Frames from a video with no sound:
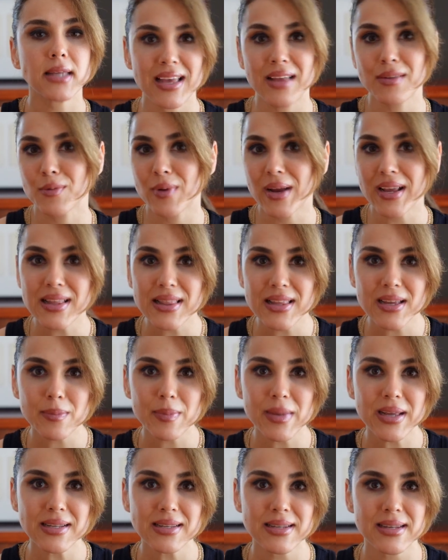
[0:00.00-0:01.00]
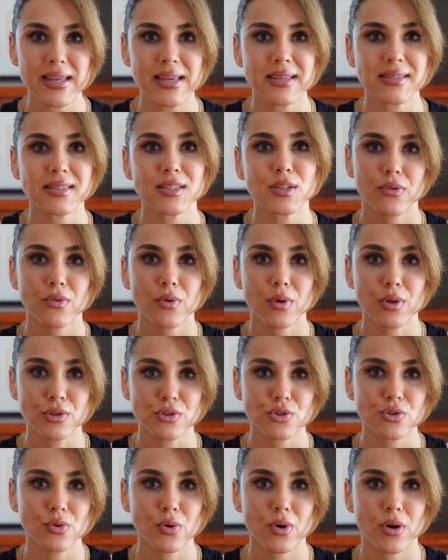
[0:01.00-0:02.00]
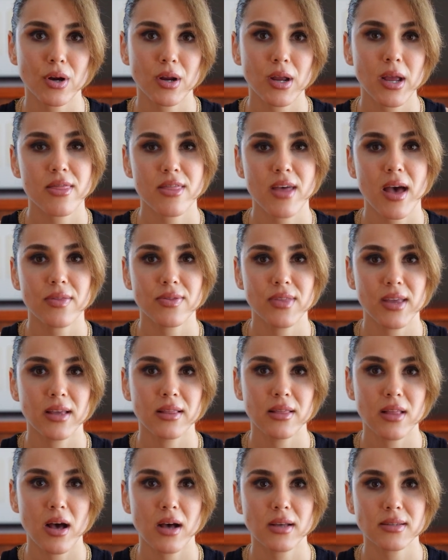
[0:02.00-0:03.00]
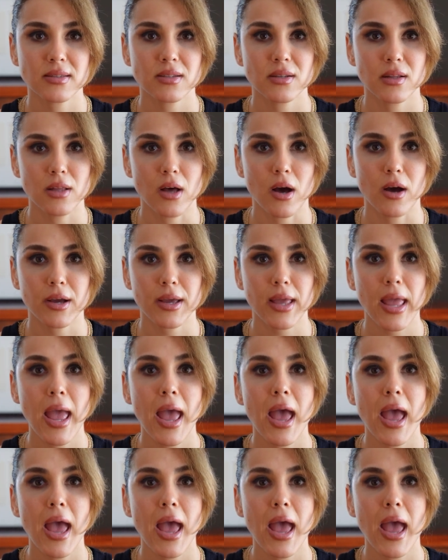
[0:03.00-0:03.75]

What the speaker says: and regular maintenance to ensure that they last long.